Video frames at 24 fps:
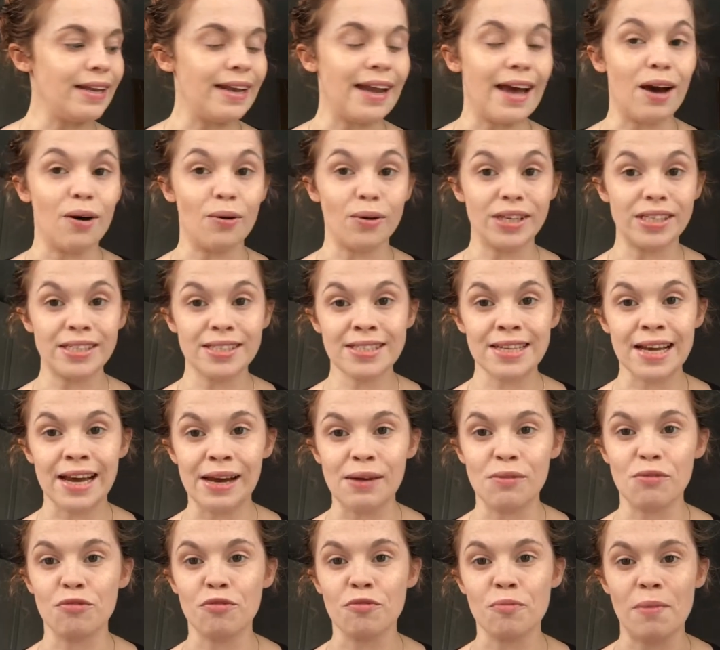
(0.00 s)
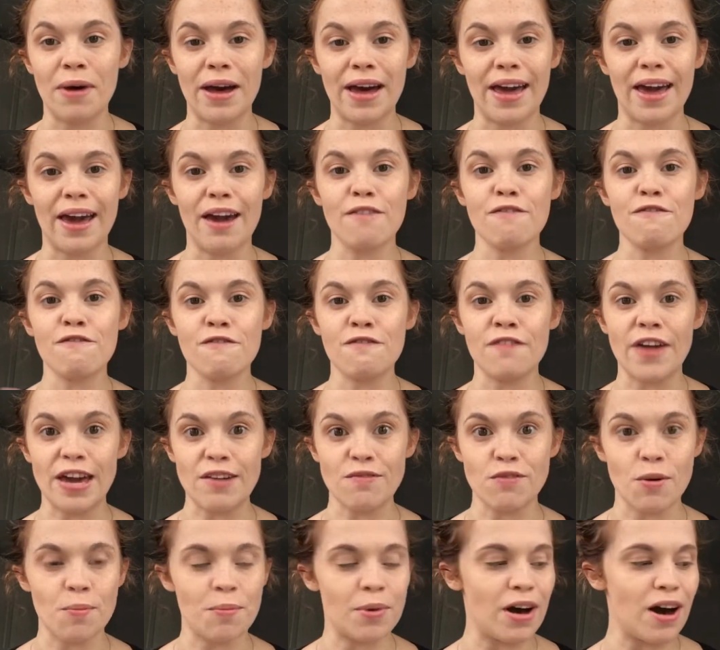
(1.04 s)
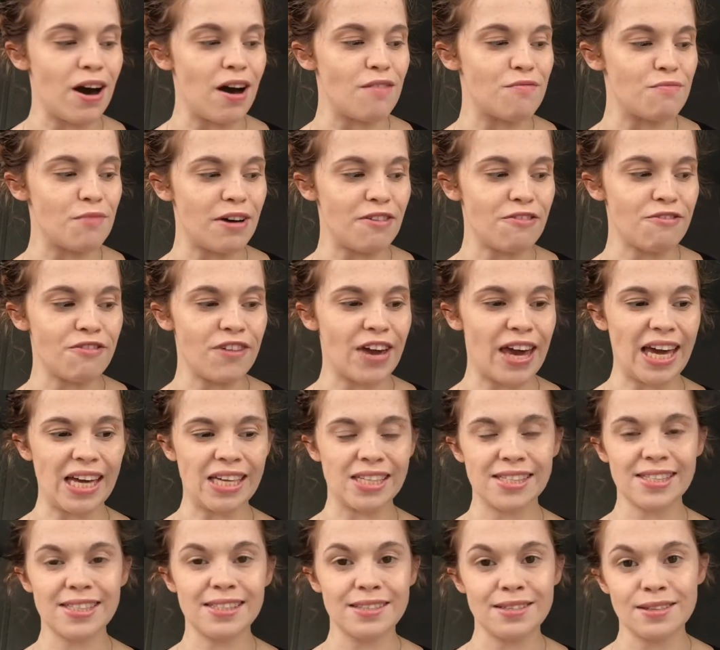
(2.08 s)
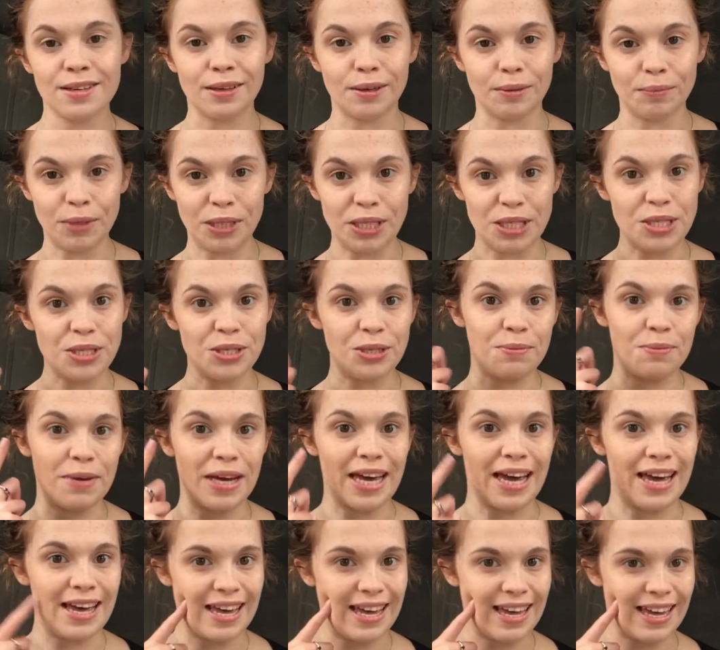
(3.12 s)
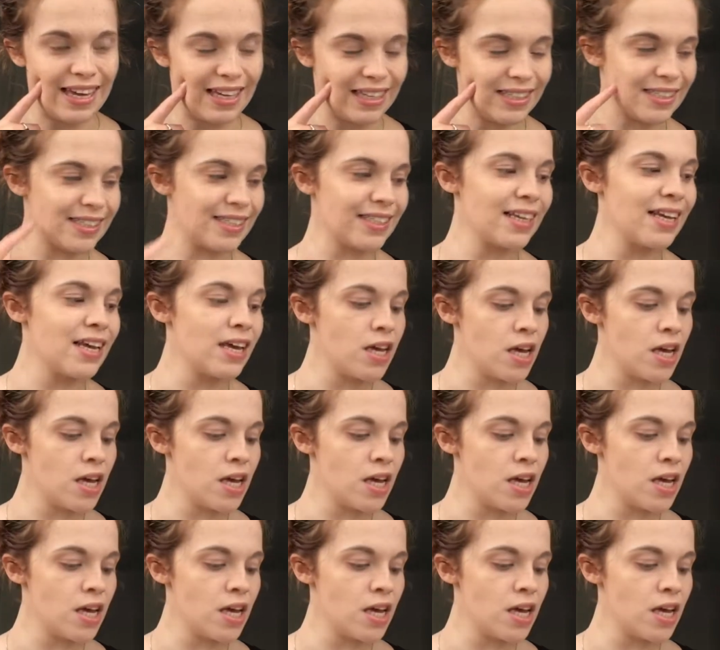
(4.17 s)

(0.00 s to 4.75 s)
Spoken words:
Now it's time for my favourite part of my face. I'm going to do my eyes.